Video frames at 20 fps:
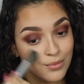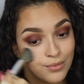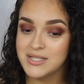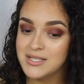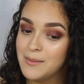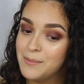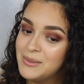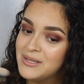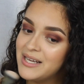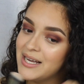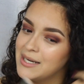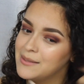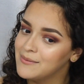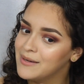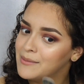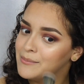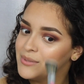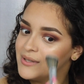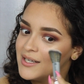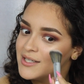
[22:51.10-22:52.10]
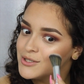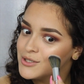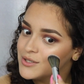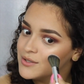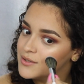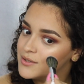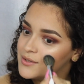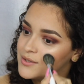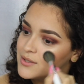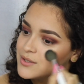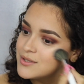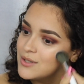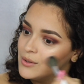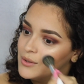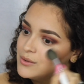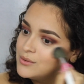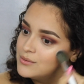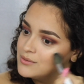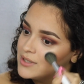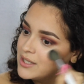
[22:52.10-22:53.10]
This applied my blush
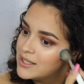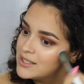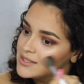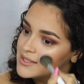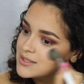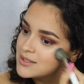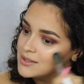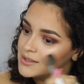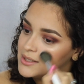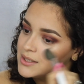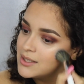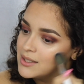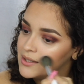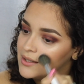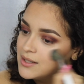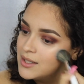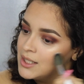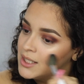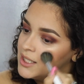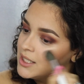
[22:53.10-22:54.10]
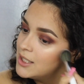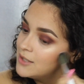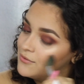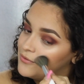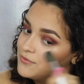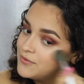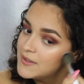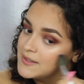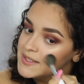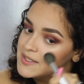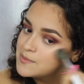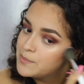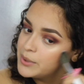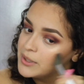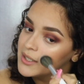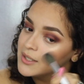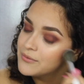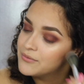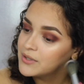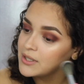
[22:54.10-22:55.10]
so nicely. It fits
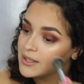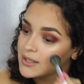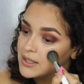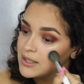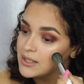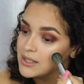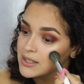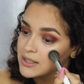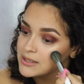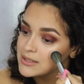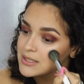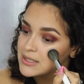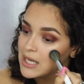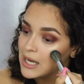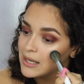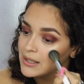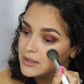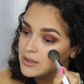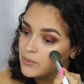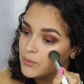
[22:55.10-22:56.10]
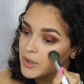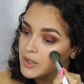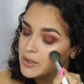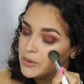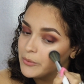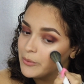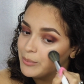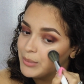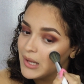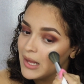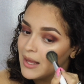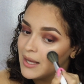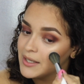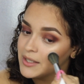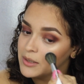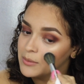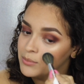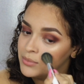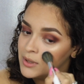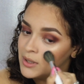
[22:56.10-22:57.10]
perfectly exactly where you apply
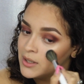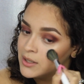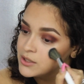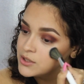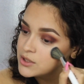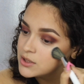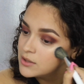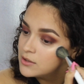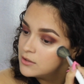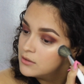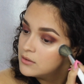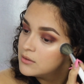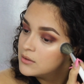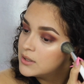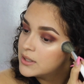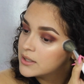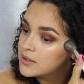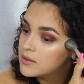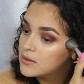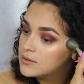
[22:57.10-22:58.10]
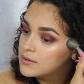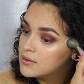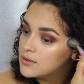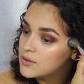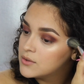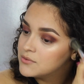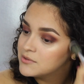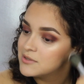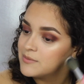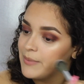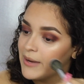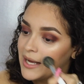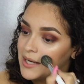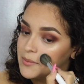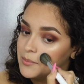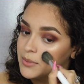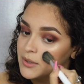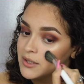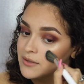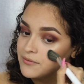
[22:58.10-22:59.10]
your blush. It like goes back
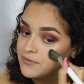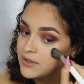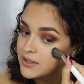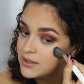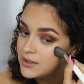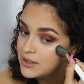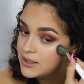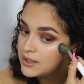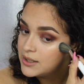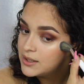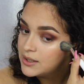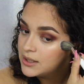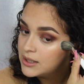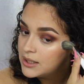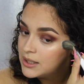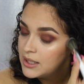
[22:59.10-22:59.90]
perfectly.